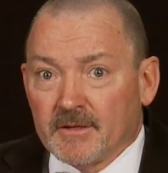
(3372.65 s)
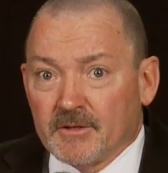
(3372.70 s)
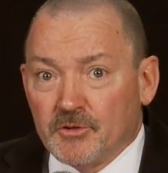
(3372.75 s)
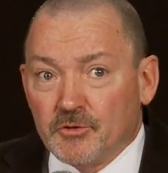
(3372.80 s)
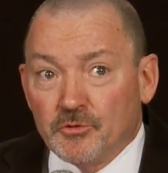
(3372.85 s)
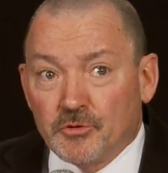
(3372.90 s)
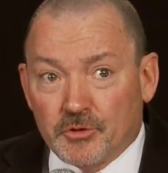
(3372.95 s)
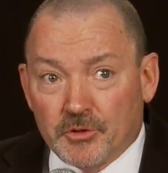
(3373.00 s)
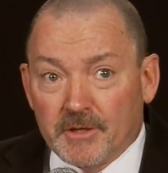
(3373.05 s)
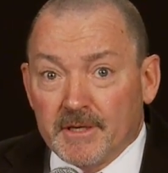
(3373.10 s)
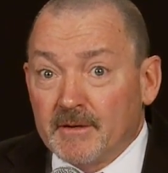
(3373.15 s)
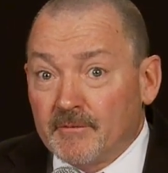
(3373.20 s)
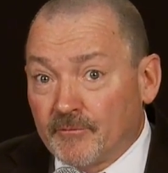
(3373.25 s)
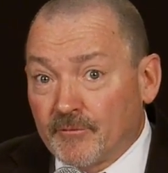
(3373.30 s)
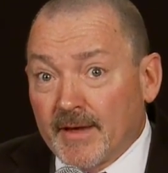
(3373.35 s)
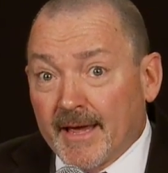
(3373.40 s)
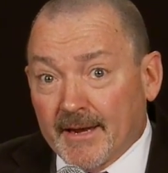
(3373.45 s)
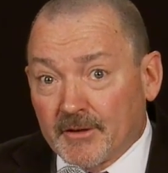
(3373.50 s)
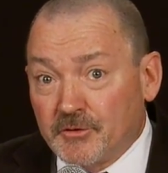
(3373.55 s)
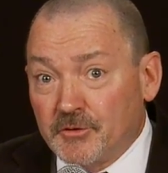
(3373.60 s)
you could, in
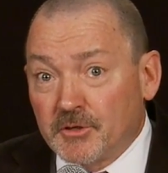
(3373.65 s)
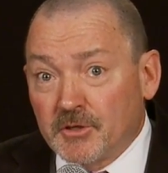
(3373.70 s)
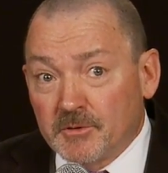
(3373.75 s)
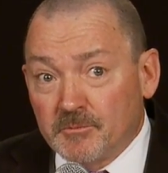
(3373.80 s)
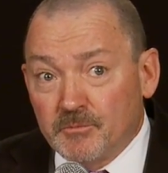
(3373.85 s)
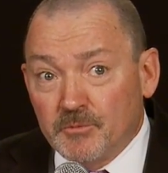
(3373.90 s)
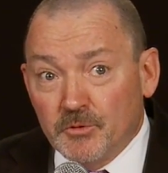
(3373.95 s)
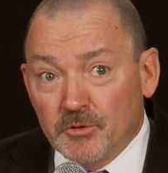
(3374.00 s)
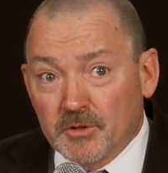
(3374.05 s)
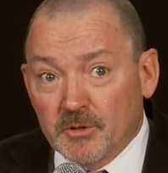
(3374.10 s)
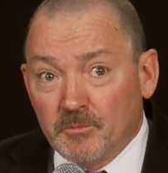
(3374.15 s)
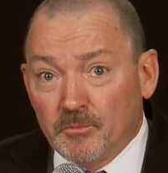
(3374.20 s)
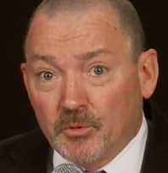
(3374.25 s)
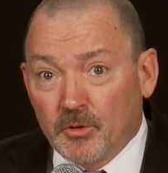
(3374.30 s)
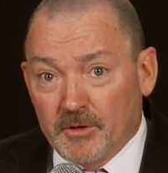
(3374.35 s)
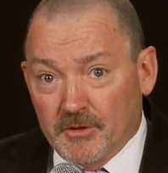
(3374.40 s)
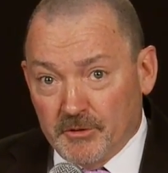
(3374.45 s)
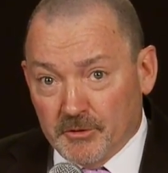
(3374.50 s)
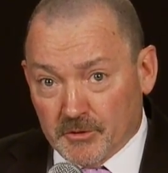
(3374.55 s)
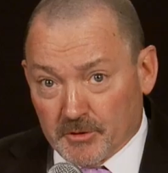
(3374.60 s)
fact, you could
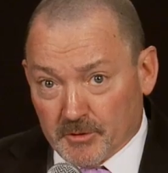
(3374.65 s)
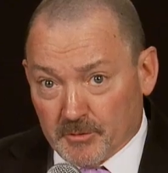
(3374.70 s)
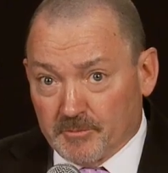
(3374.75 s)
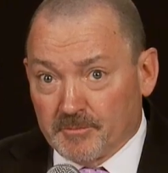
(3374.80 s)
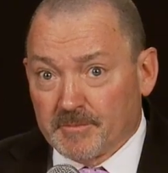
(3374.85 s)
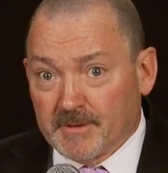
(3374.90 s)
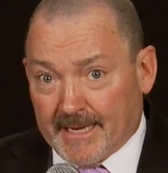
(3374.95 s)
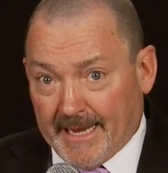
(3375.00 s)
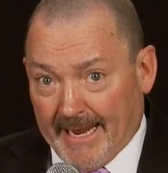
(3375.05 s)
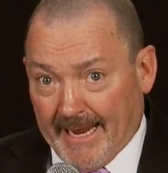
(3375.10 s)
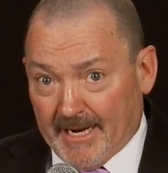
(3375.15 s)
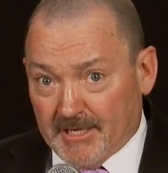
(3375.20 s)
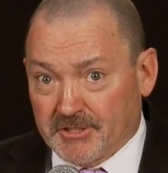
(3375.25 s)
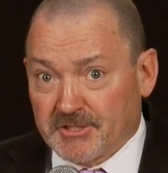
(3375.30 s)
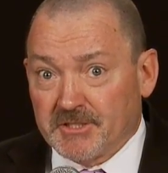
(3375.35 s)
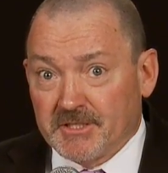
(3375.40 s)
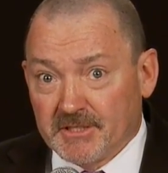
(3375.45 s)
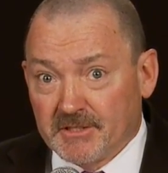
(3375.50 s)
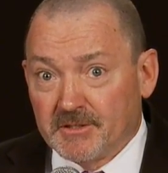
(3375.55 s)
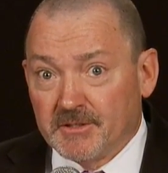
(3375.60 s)
put your
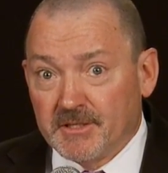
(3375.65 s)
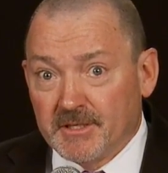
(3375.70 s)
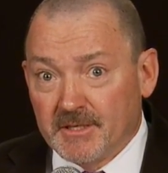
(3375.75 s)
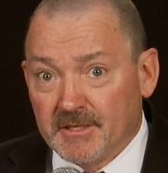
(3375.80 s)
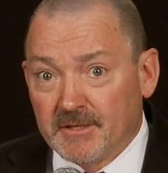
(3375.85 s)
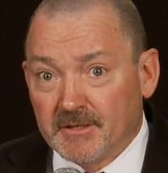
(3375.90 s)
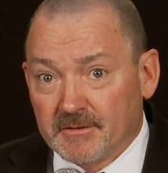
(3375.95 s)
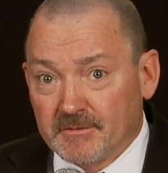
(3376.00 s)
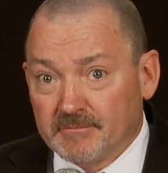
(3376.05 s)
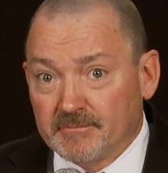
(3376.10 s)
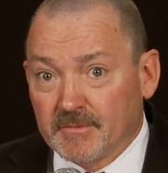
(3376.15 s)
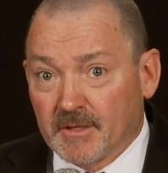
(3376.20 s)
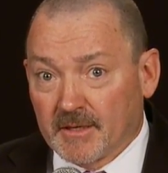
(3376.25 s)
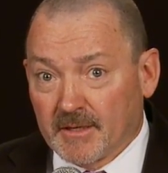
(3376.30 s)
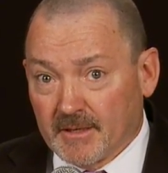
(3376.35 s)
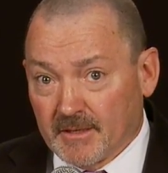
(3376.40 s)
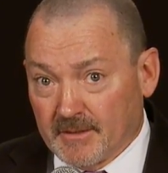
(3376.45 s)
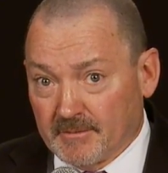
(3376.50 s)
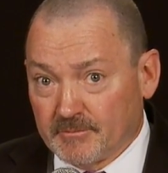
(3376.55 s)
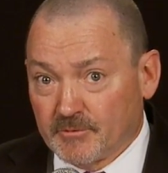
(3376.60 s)
cash in the
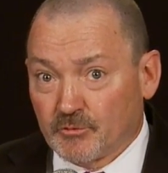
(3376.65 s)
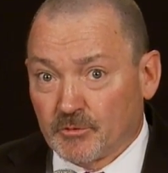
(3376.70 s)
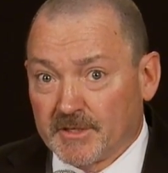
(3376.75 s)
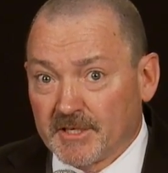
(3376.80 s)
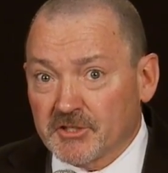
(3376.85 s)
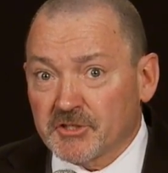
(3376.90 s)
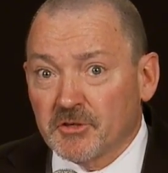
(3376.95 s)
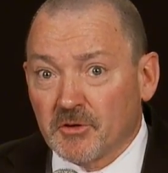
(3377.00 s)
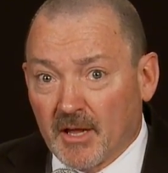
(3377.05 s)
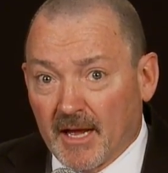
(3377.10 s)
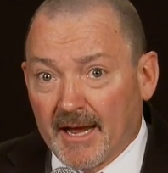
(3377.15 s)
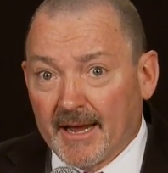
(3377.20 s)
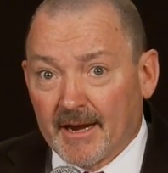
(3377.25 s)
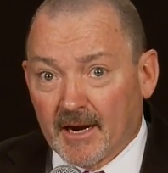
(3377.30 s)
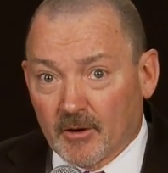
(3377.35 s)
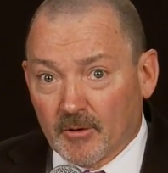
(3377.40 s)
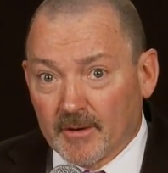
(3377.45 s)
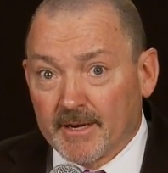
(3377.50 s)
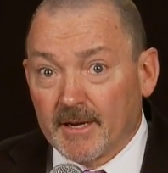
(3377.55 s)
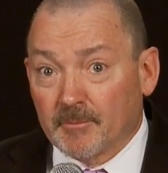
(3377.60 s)
traditional
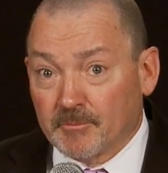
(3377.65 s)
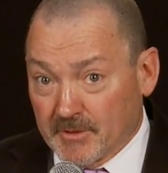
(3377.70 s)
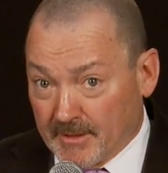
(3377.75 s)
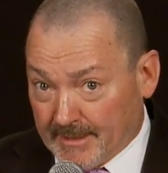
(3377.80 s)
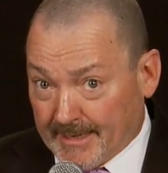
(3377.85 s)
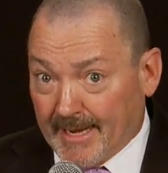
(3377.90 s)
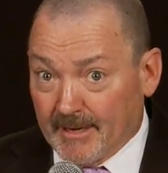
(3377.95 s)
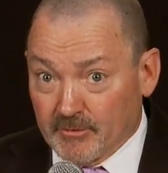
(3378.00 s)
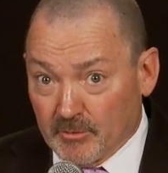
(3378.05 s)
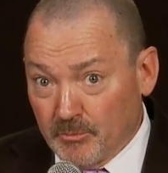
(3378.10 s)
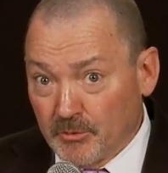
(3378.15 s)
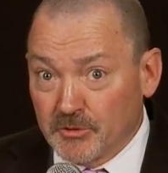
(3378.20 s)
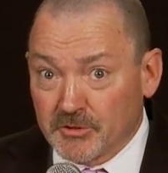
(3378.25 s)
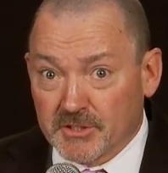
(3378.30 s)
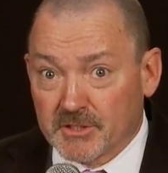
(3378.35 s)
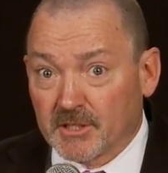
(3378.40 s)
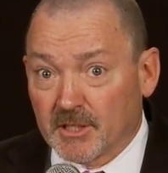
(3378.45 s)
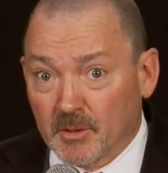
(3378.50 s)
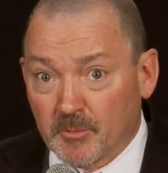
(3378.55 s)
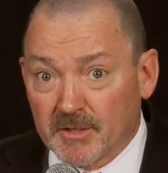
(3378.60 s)
IRA up to the
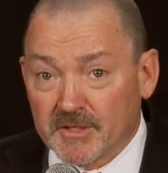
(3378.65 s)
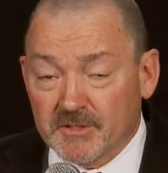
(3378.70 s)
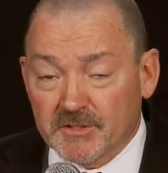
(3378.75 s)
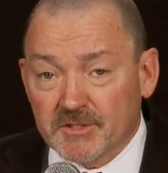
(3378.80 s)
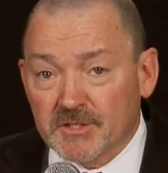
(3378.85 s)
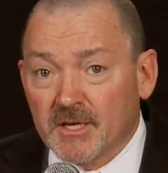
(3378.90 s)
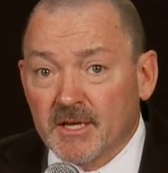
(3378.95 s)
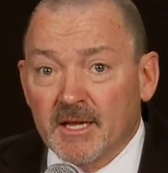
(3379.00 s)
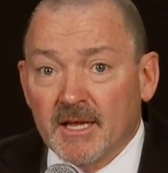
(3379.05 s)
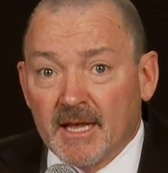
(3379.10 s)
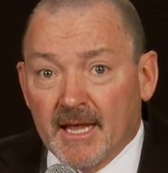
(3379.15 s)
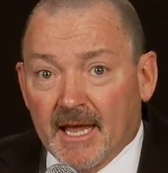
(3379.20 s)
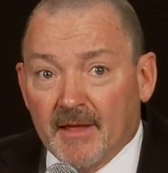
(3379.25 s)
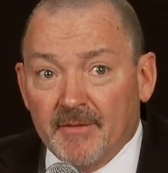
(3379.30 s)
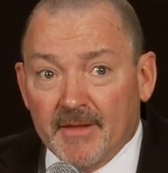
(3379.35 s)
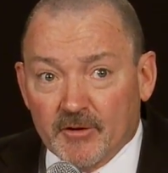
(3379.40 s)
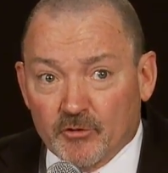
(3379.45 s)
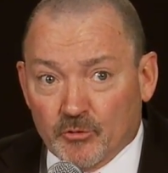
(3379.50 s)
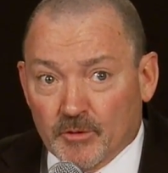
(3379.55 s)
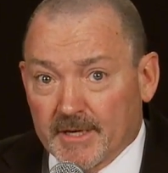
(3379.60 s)
contribution limits and
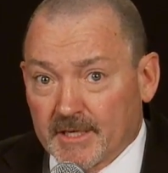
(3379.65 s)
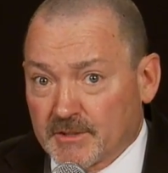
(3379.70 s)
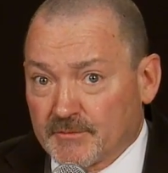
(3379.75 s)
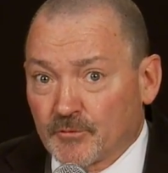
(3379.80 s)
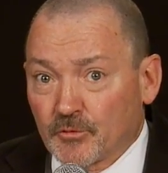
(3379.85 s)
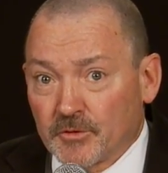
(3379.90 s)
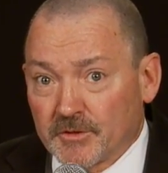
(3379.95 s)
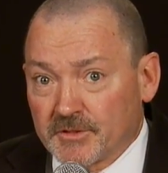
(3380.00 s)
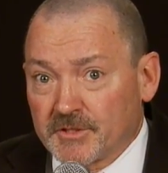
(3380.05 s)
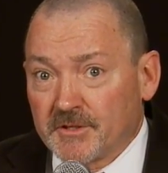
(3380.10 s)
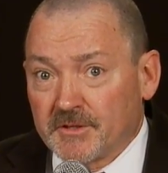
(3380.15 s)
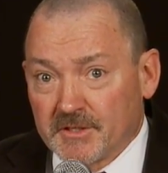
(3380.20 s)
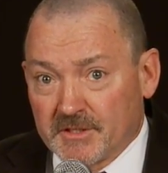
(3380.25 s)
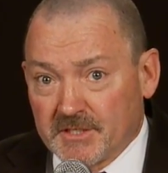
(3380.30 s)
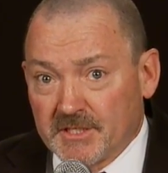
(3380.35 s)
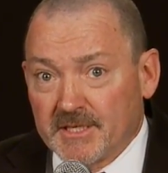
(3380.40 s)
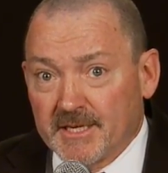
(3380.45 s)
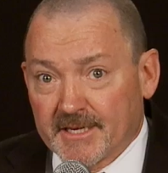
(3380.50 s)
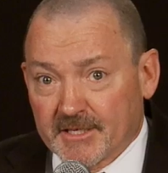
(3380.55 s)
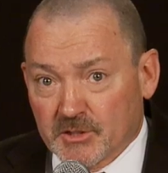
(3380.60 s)
then transfer it to the
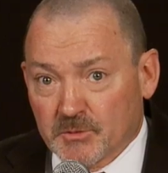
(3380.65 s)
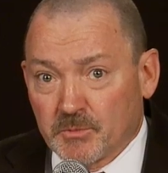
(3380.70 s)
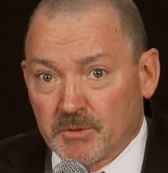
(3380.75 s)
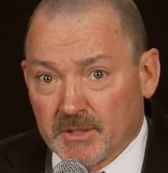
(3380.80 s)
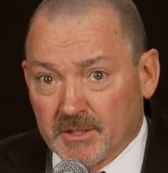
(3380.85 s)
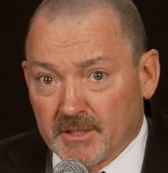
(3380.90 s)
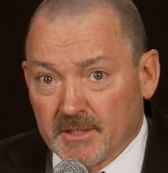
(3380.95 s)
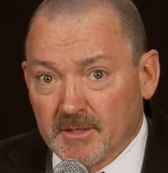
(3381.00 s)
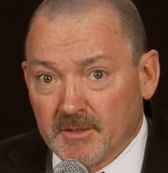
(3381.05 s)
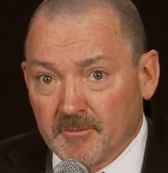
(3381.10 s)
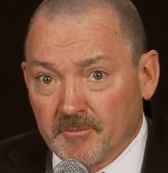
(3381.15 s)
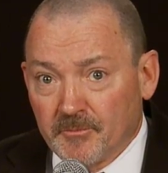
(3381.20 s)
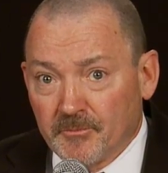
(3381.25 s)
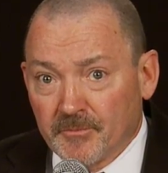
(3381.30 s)
TSP.